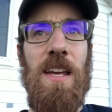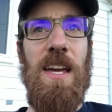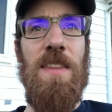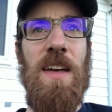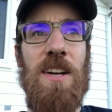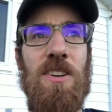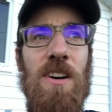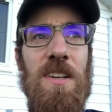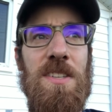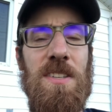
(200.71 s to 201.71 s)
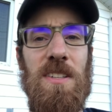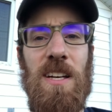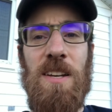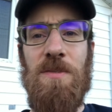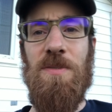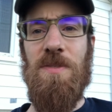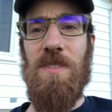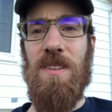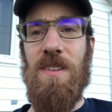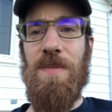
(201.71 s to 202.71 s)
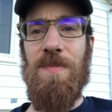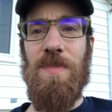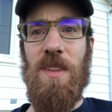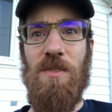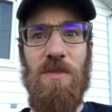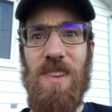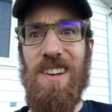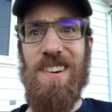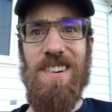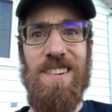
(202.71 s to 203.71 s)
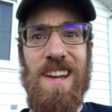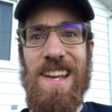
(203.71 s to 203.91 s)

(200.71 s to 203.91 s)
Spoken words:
And that causes a lot of fear,